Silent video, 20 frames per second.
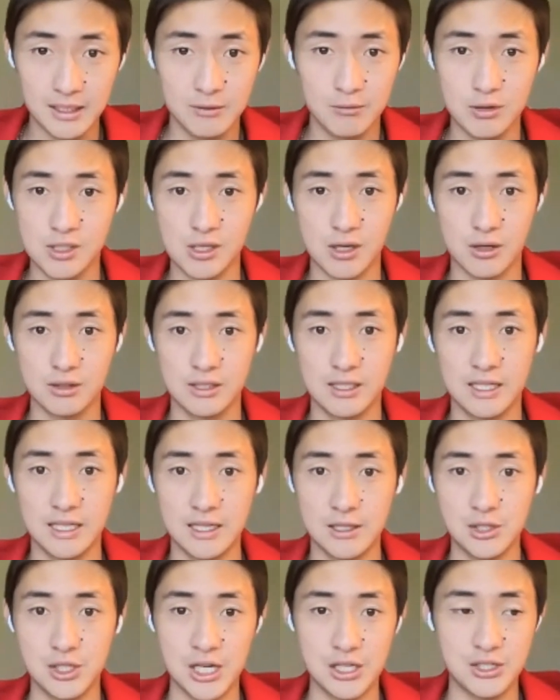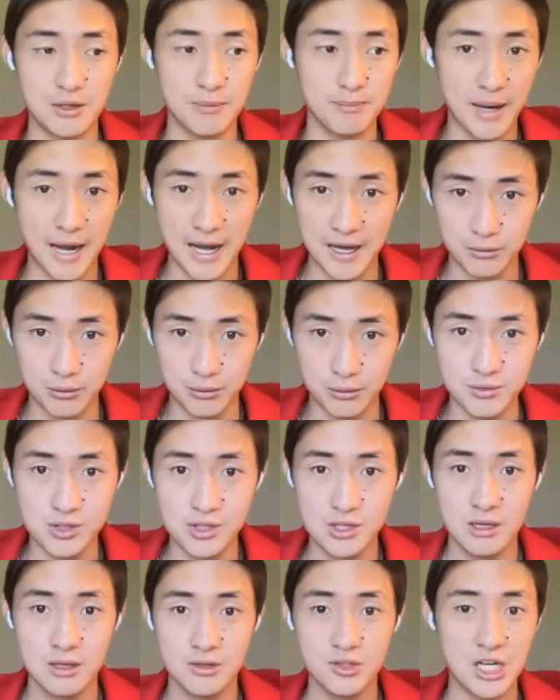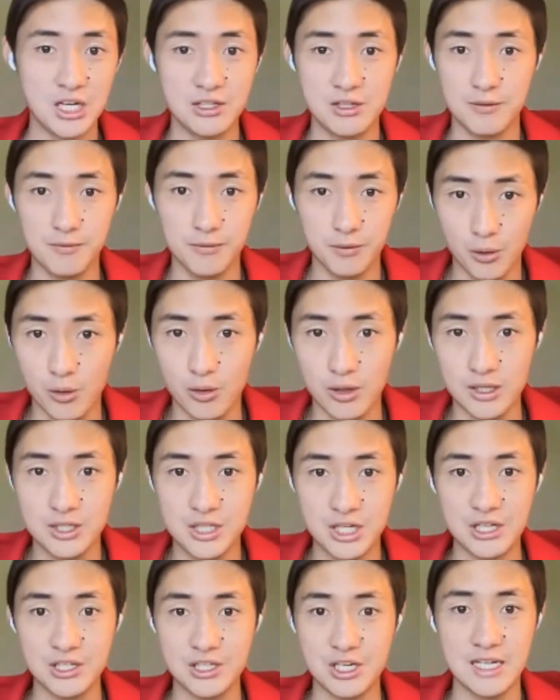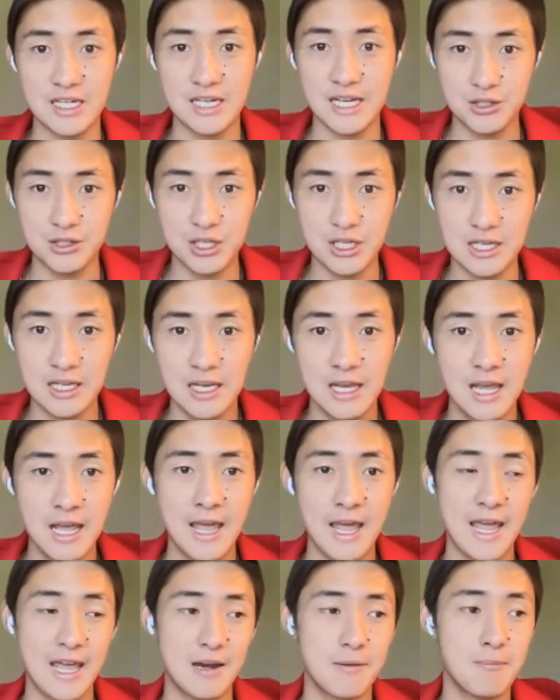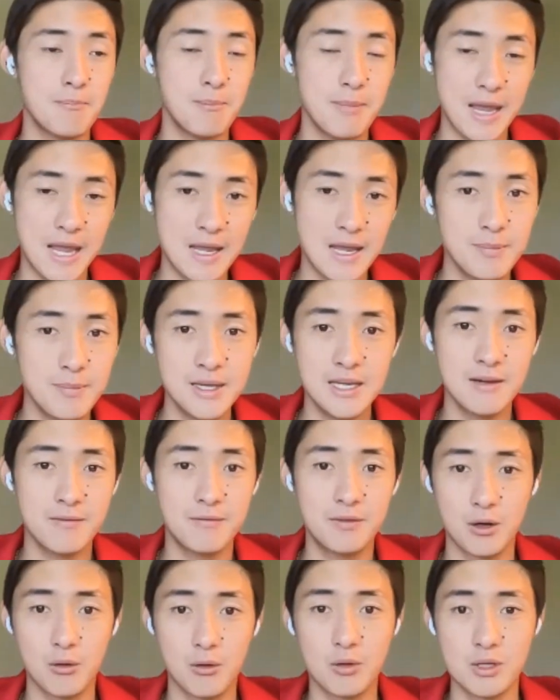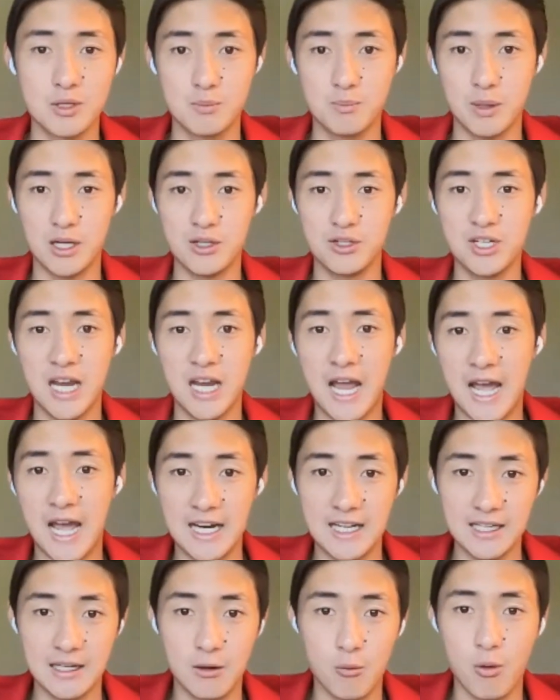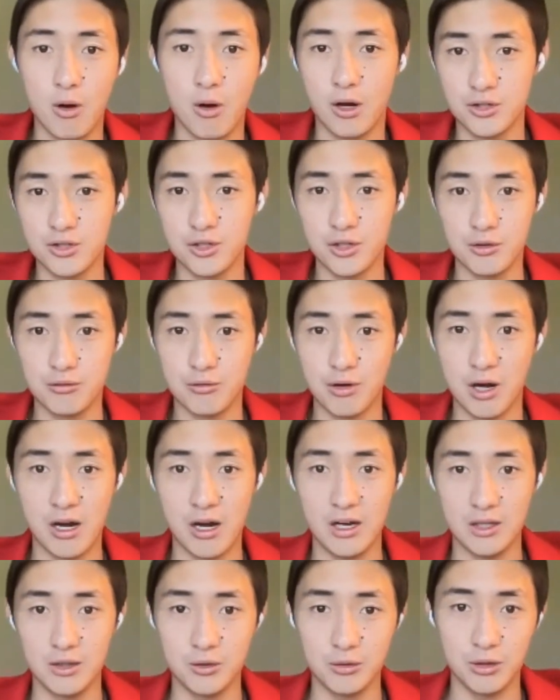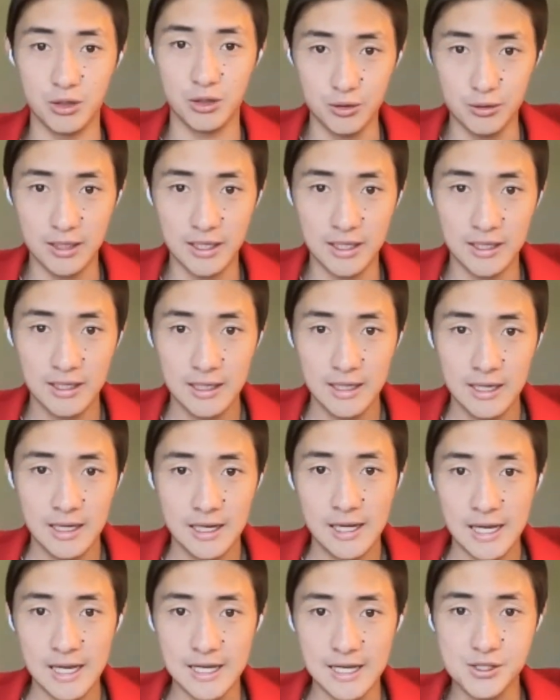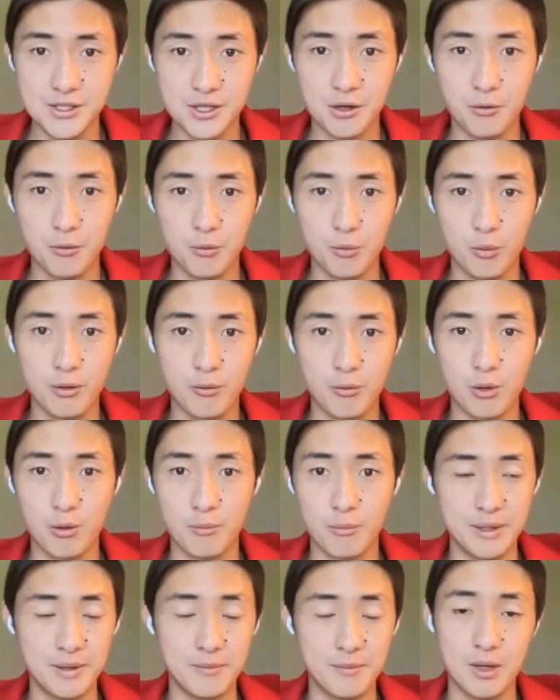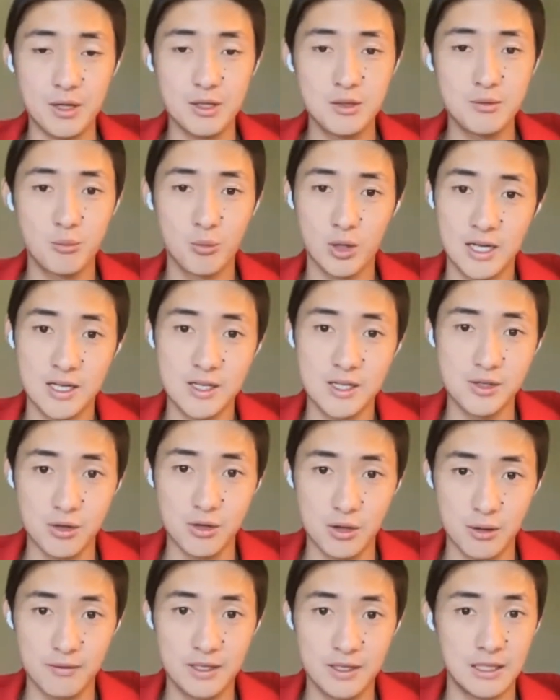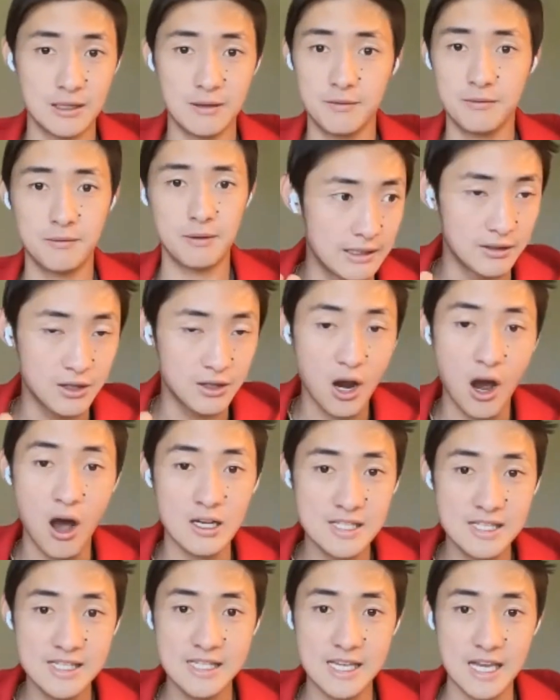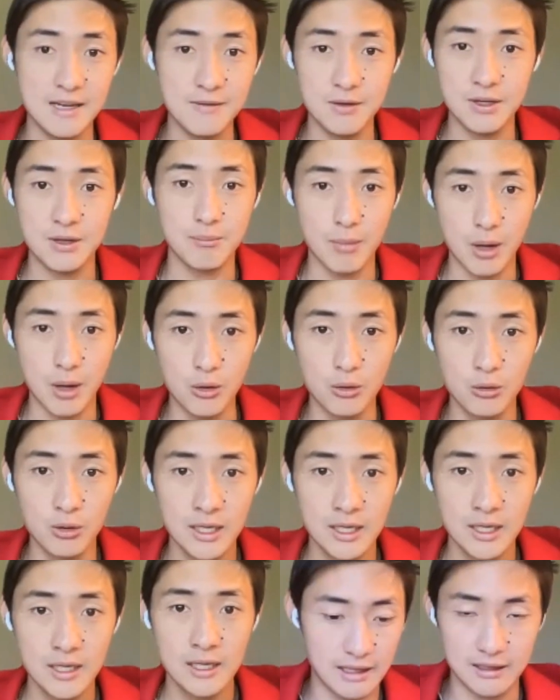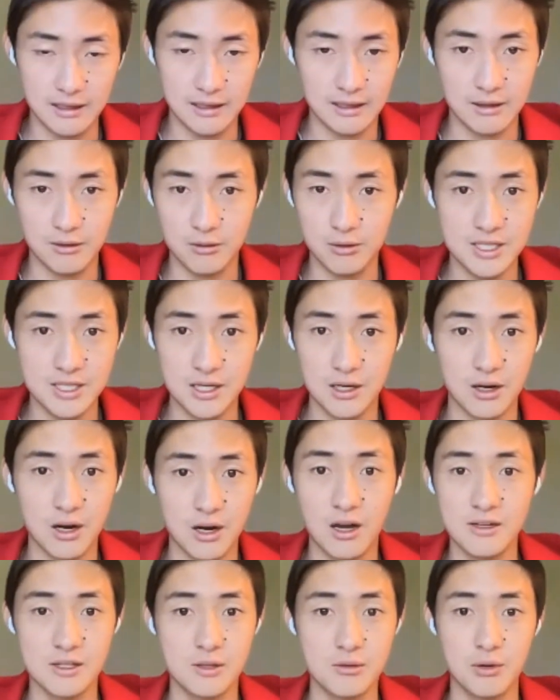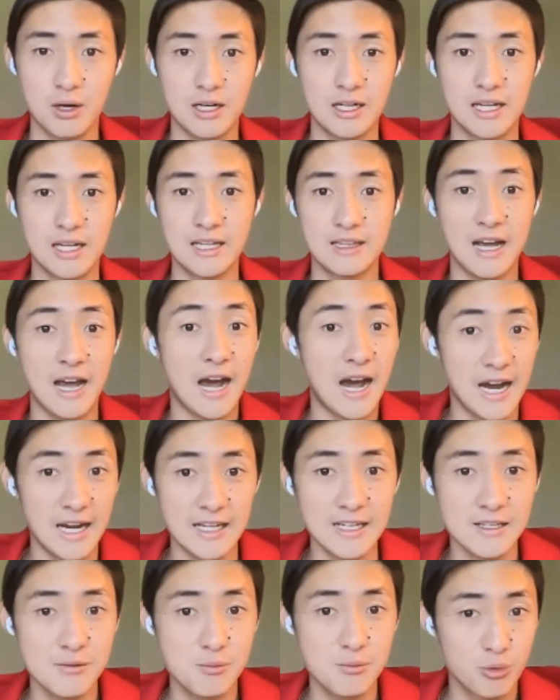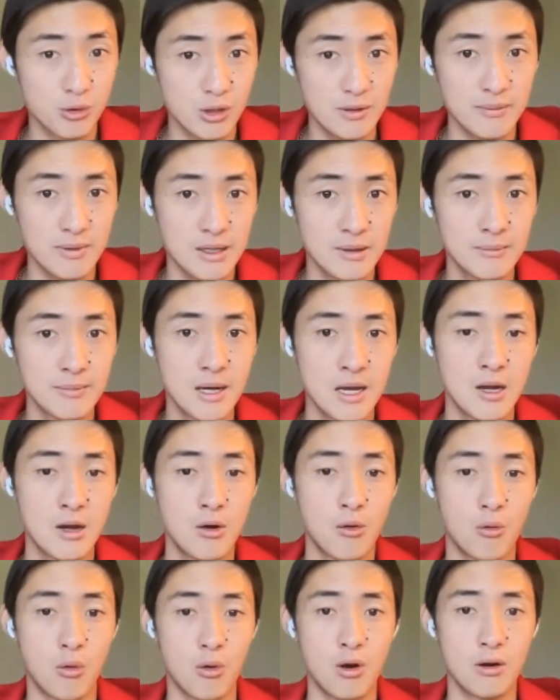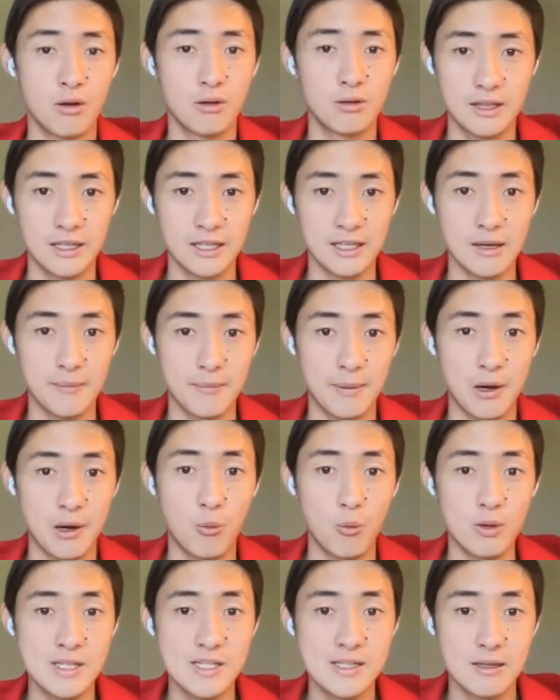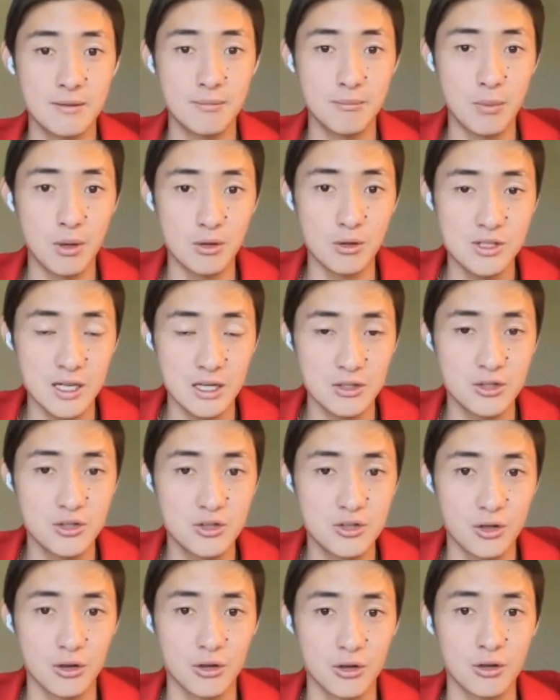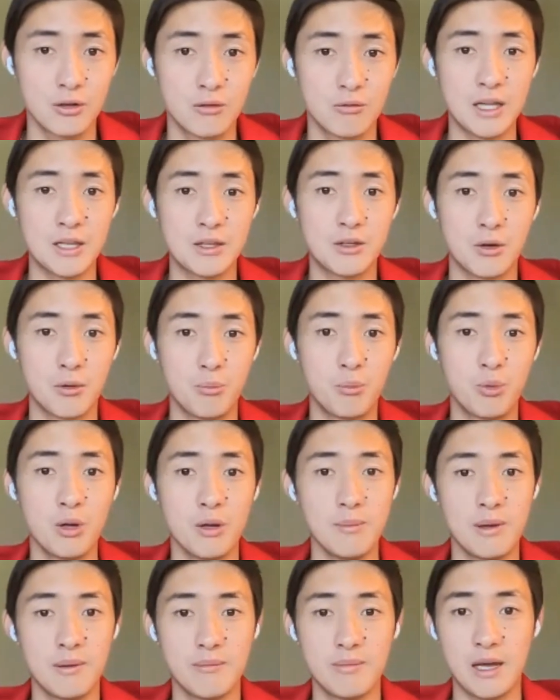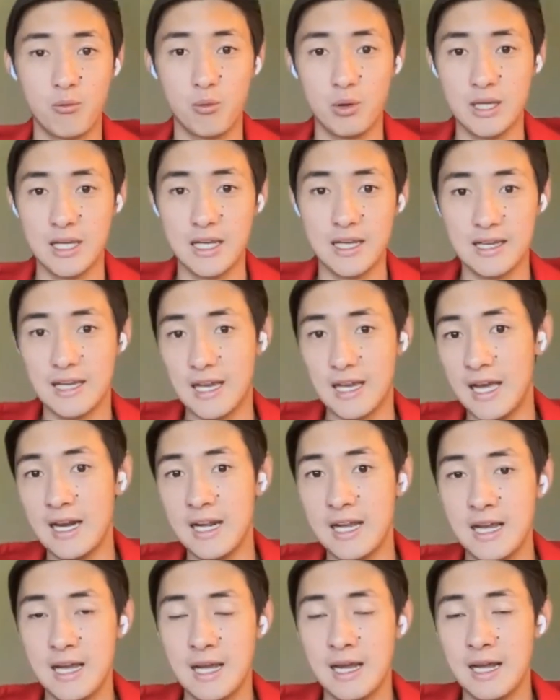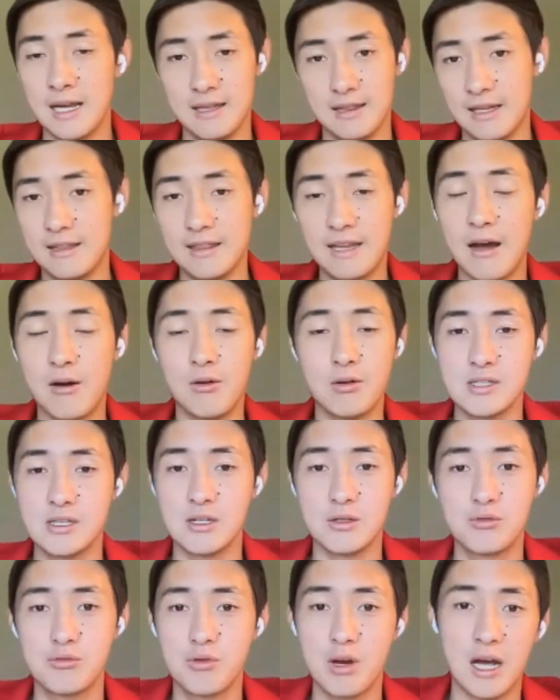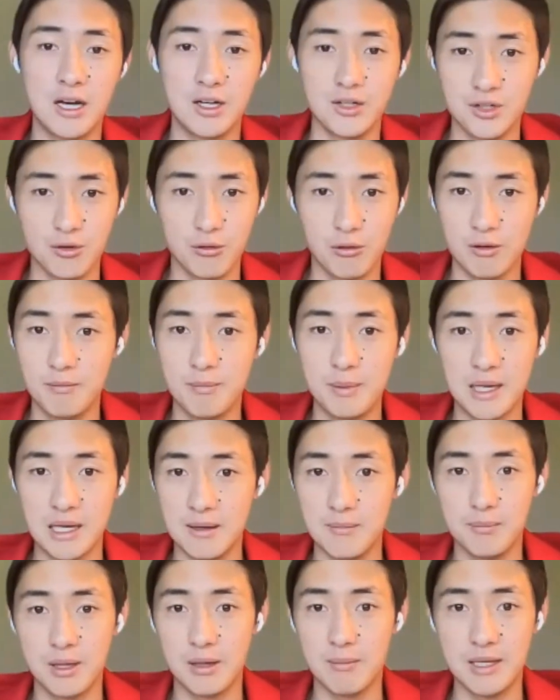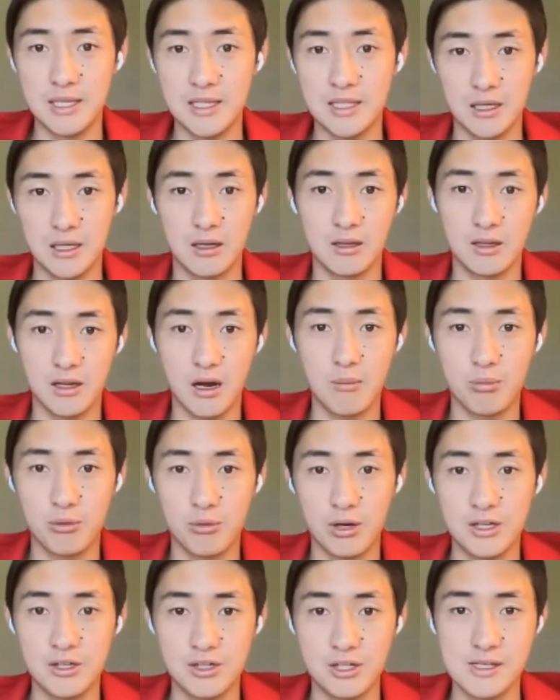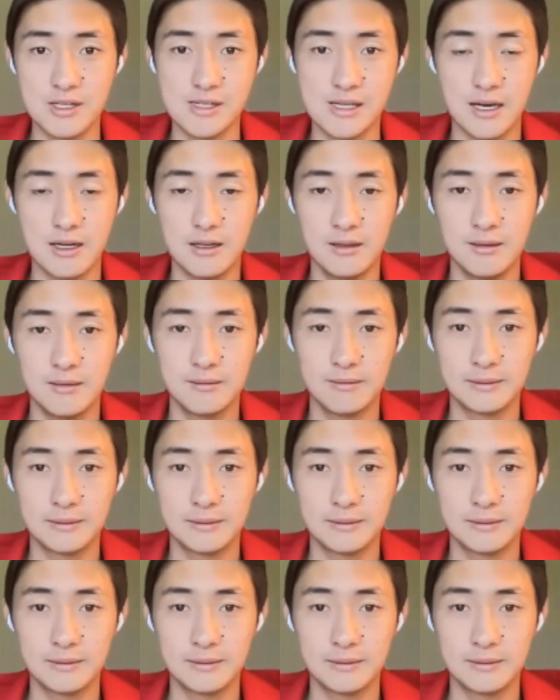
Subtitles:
resulted in changing bathrooms, changing flooring, changing kitchen, and maybe if there was budget, adding a washer and dryer into the unit. And so we were being much more conservative in cost saving mode than increasing our cost and trying to get the highest premium. We're thinking about what's the most assured rental premium that we can get. And that was the strategy we've been implementing on the operation side.